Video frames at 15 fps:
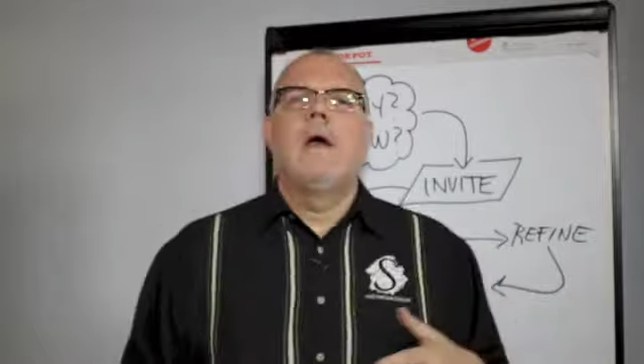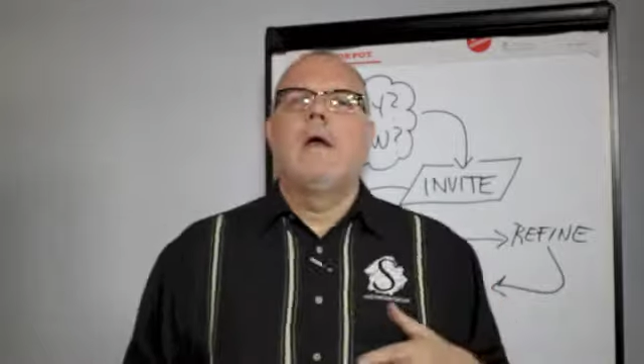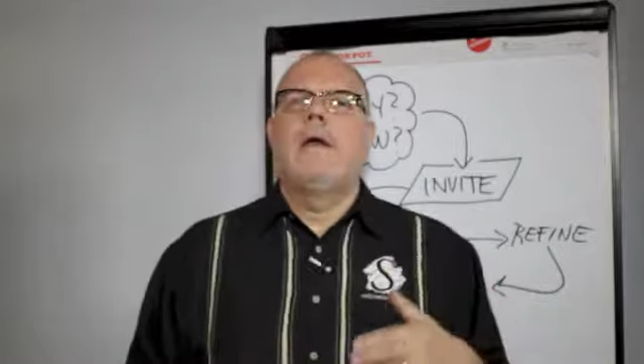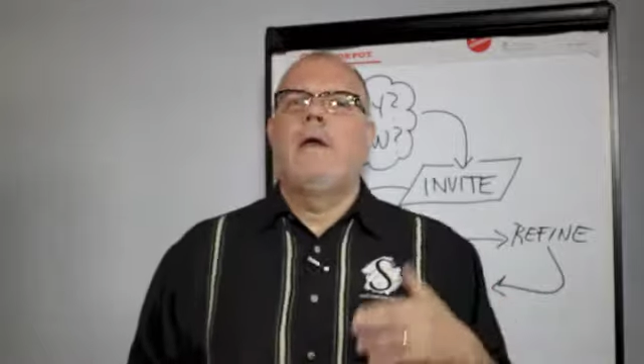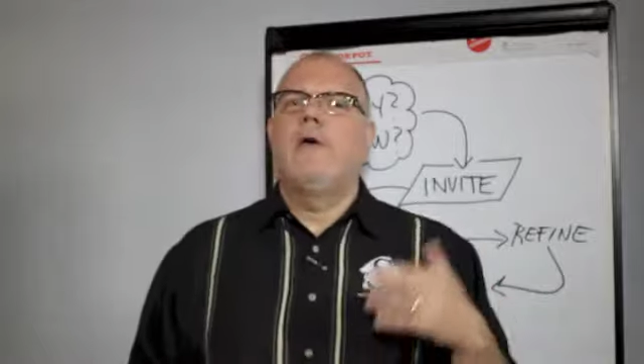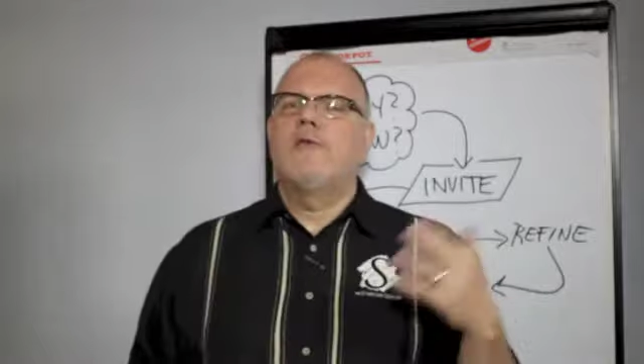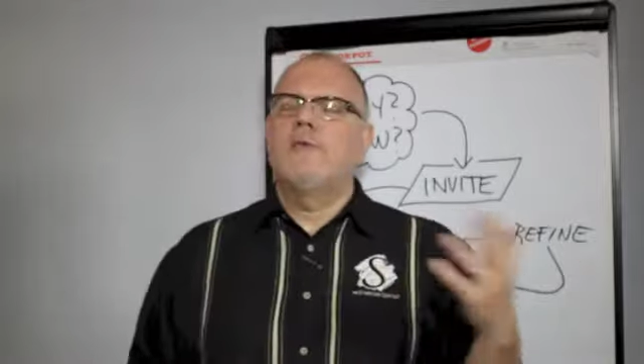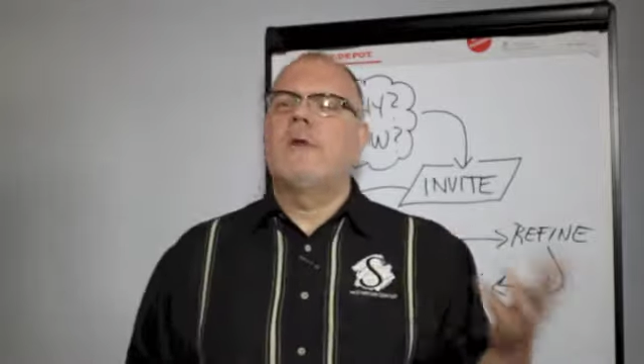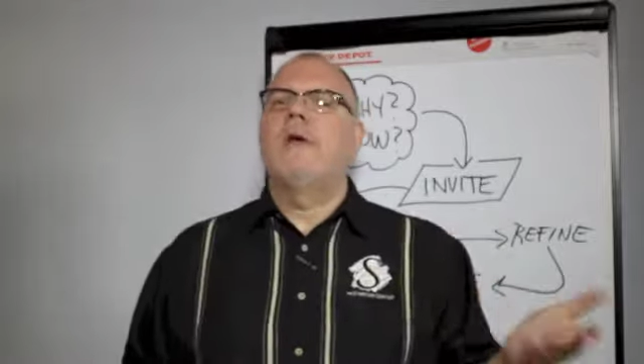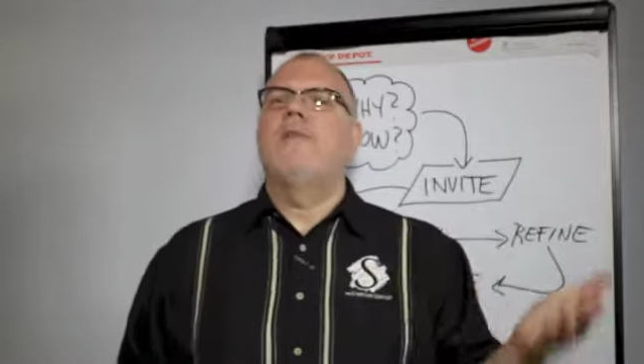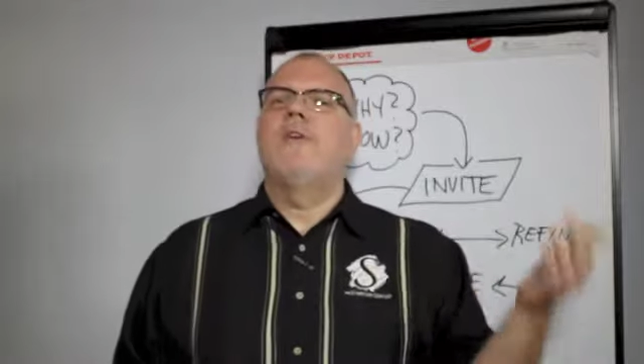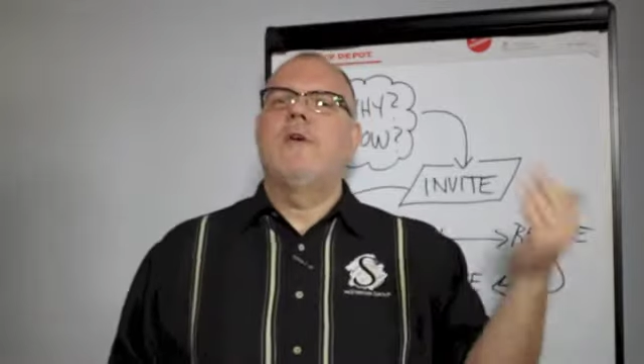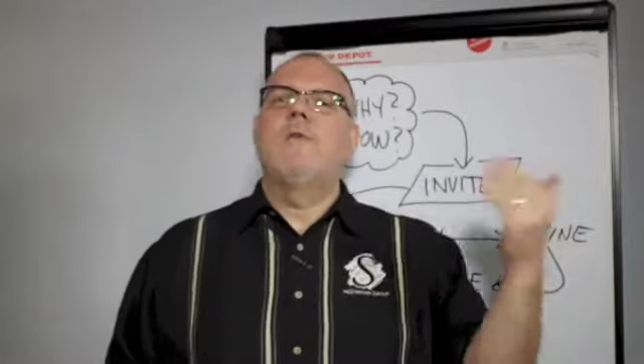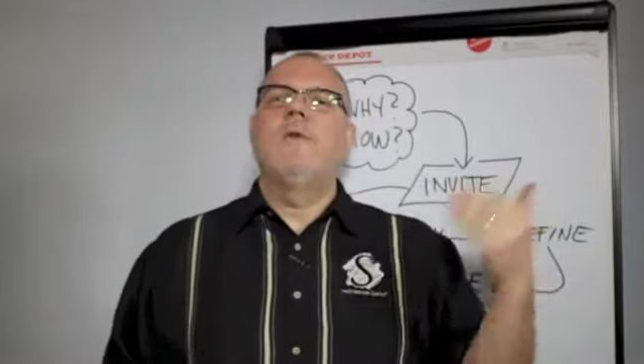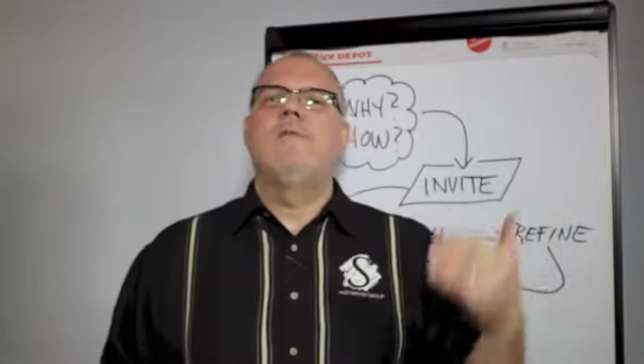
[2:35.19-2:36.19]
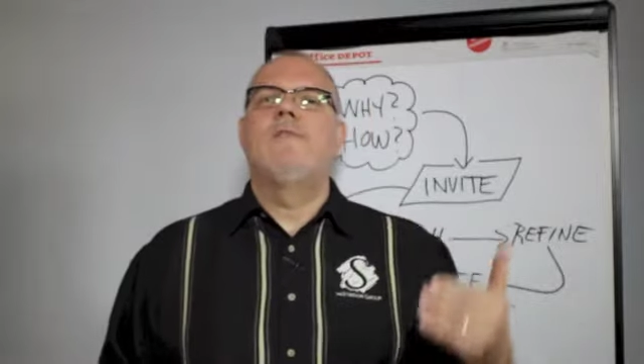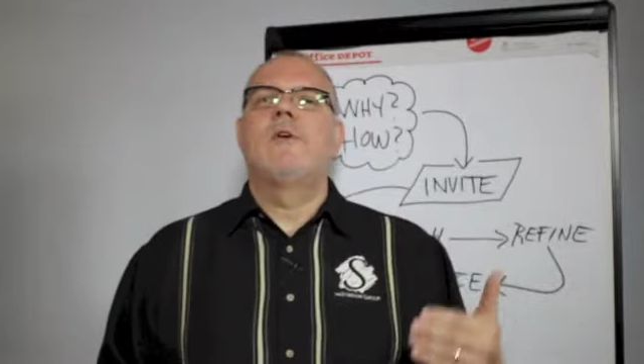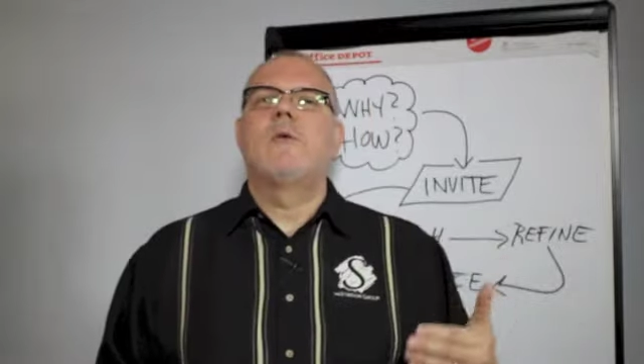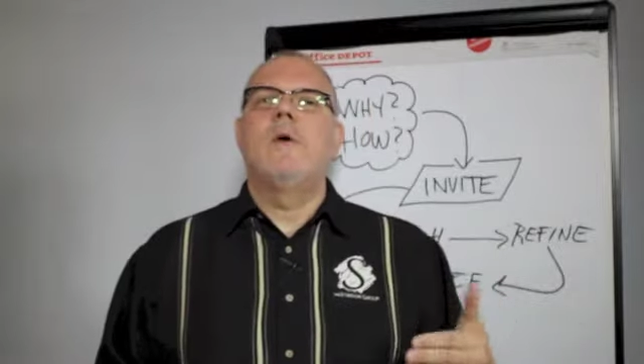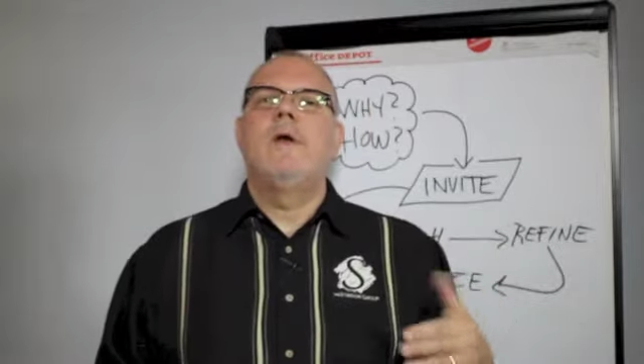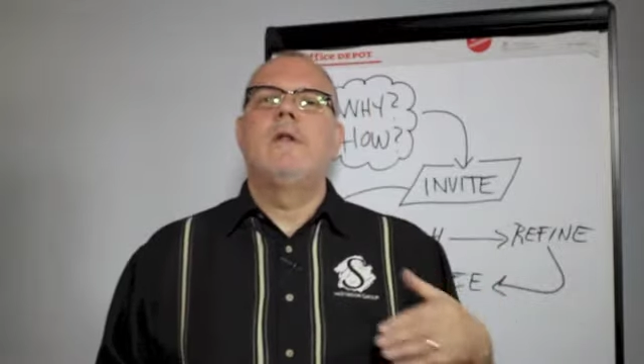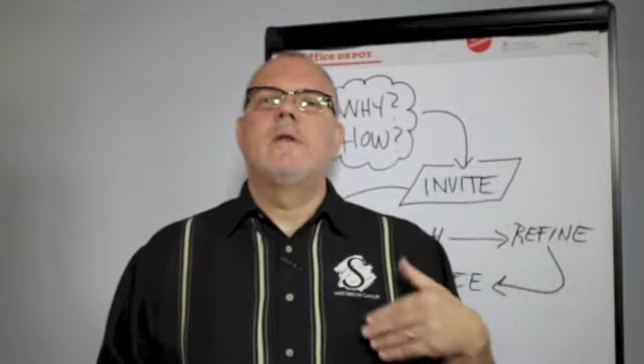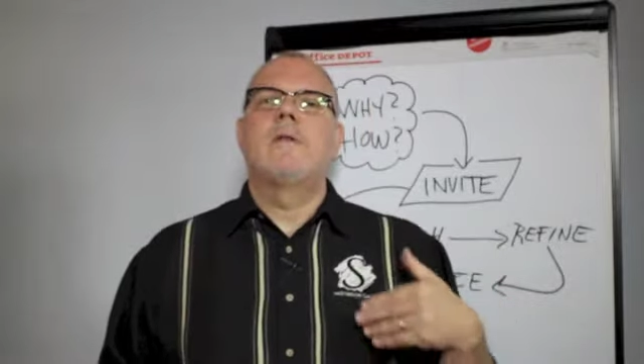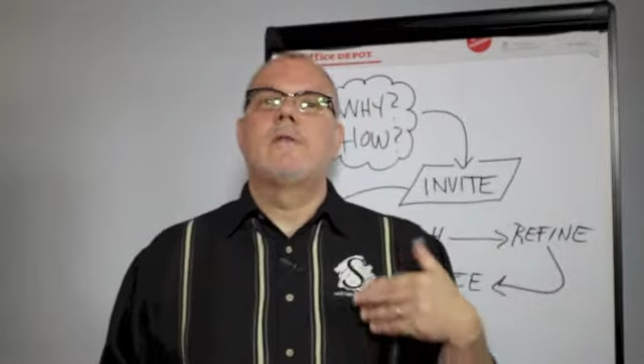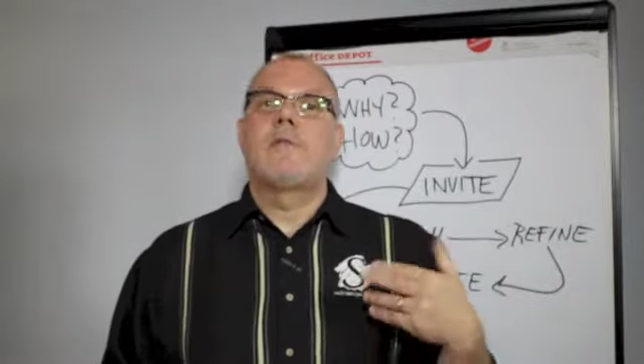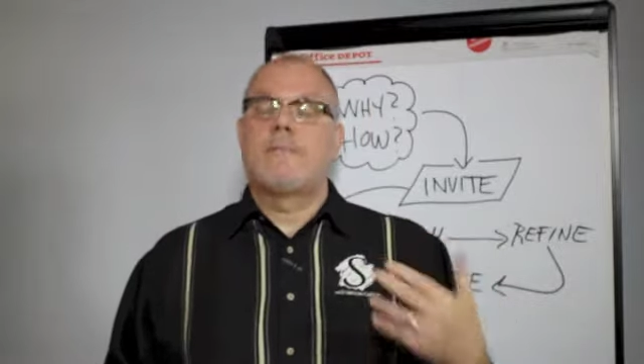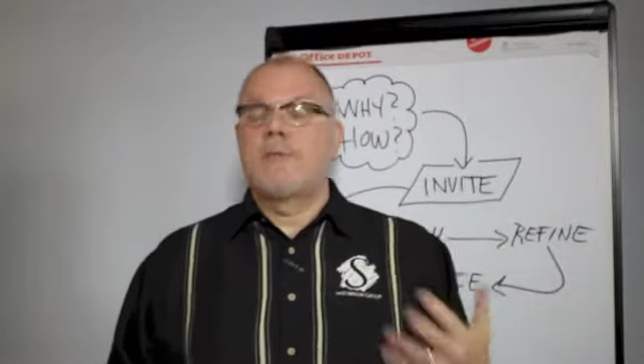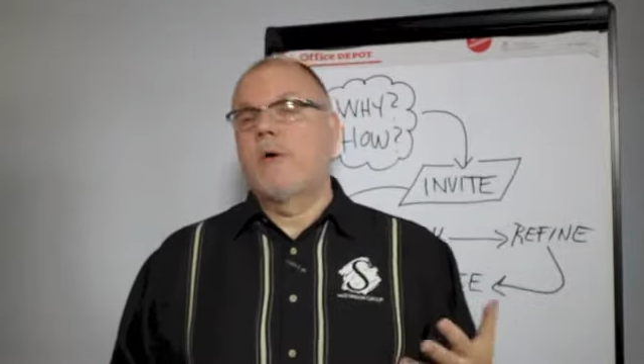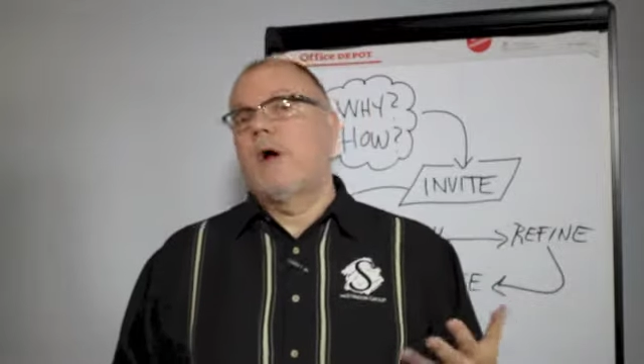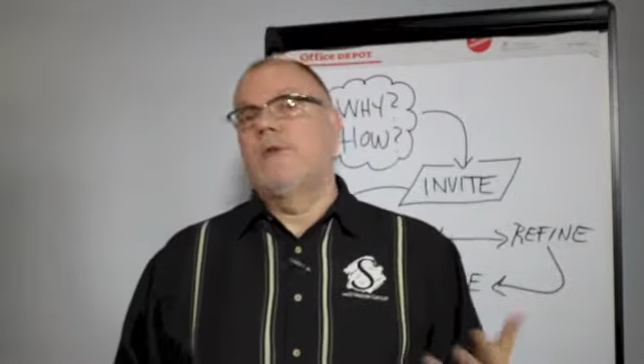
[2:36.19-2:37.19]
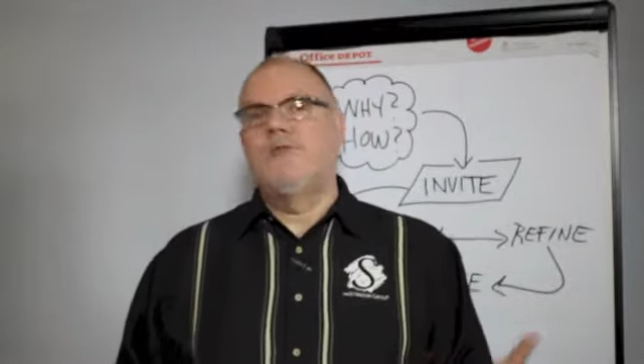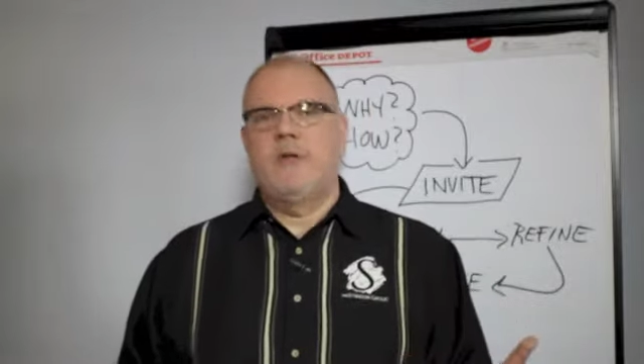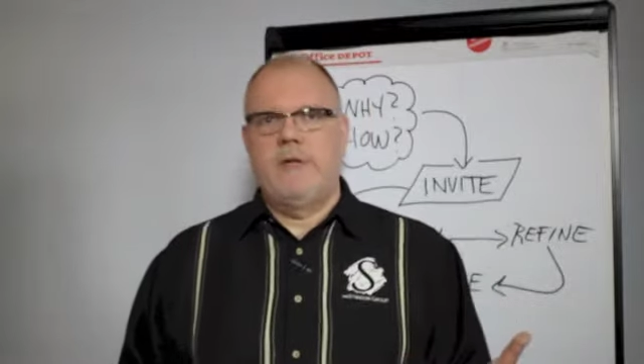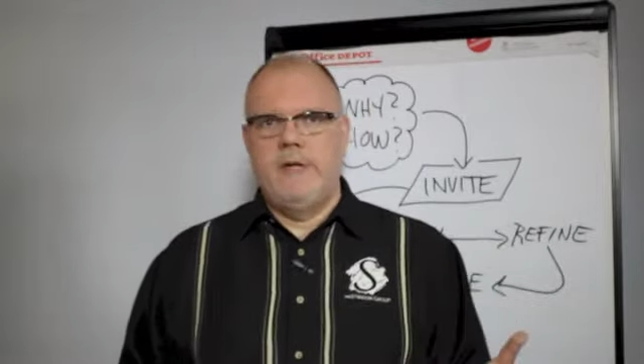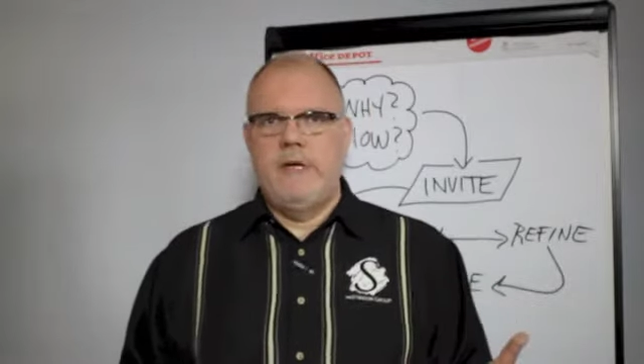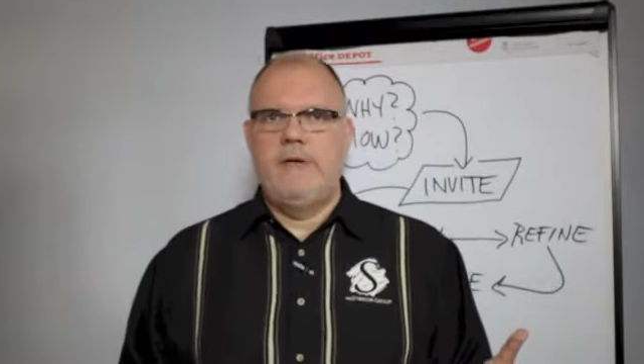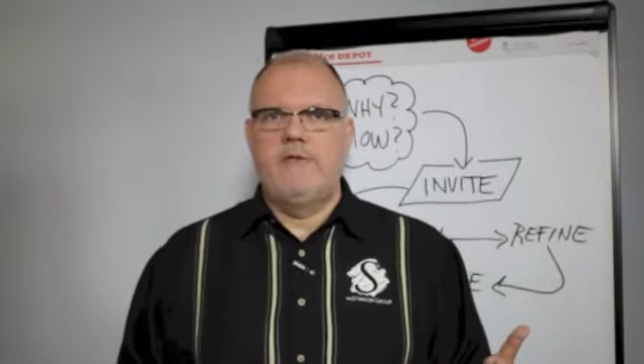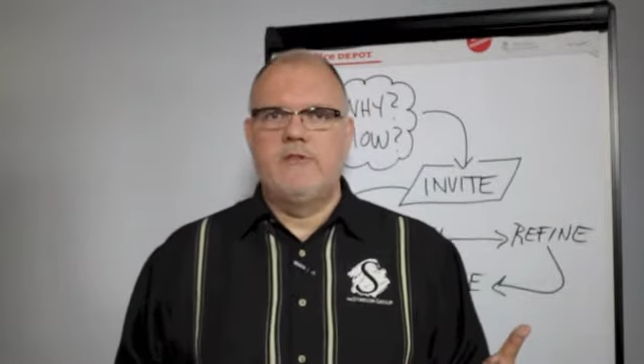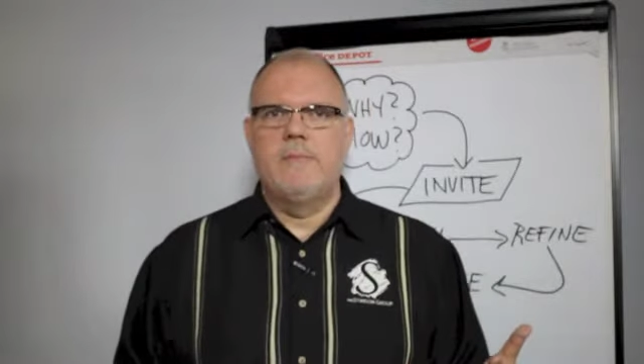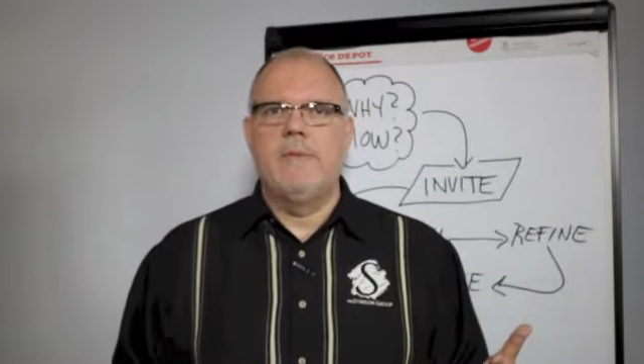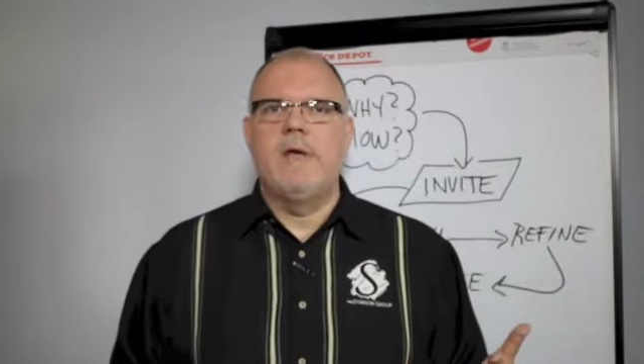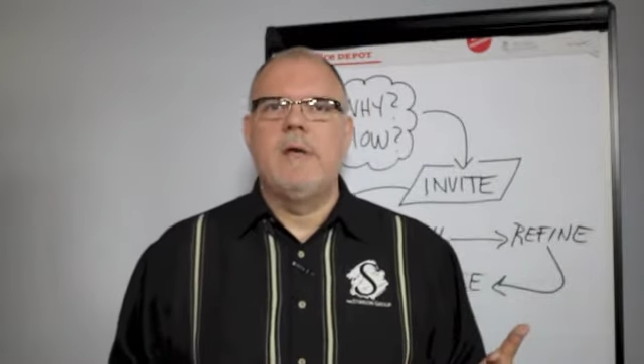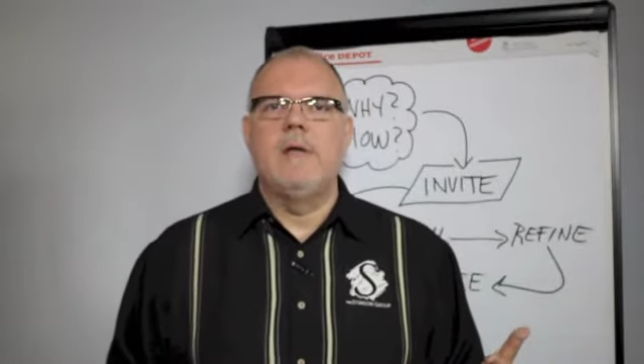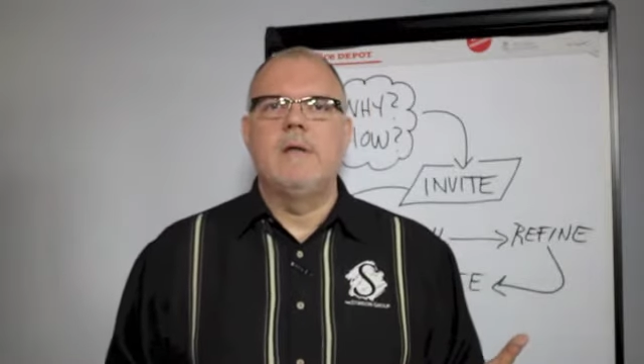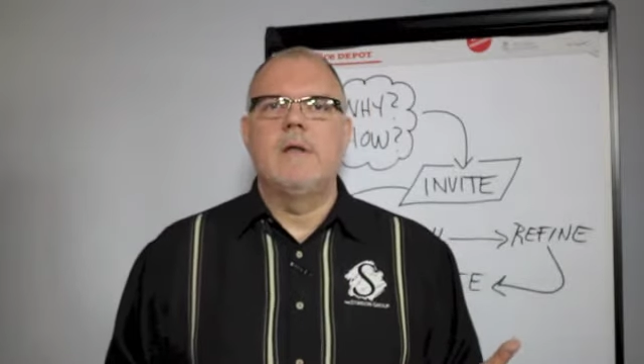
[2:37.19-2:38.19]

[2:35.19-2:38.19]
here's what I think we've agreed on that the project needs to be.